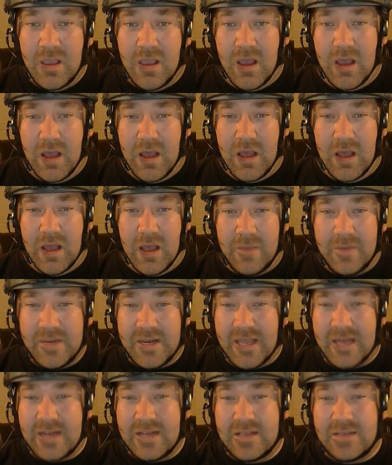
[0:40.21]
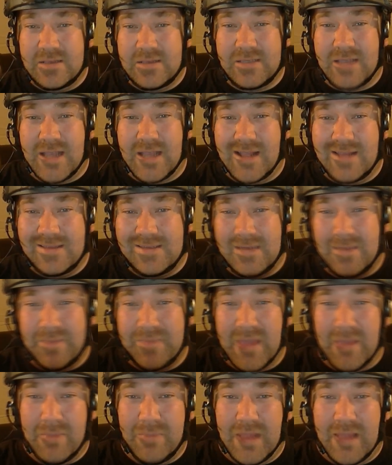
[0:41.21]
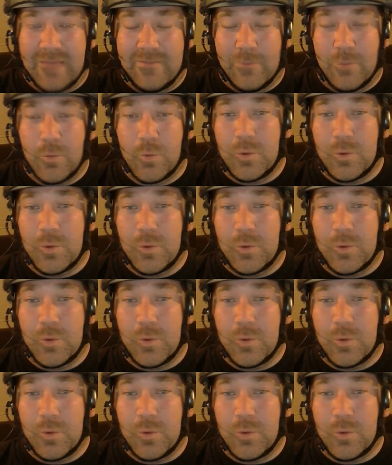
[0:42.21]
I'm going to kind of sidestep that platform.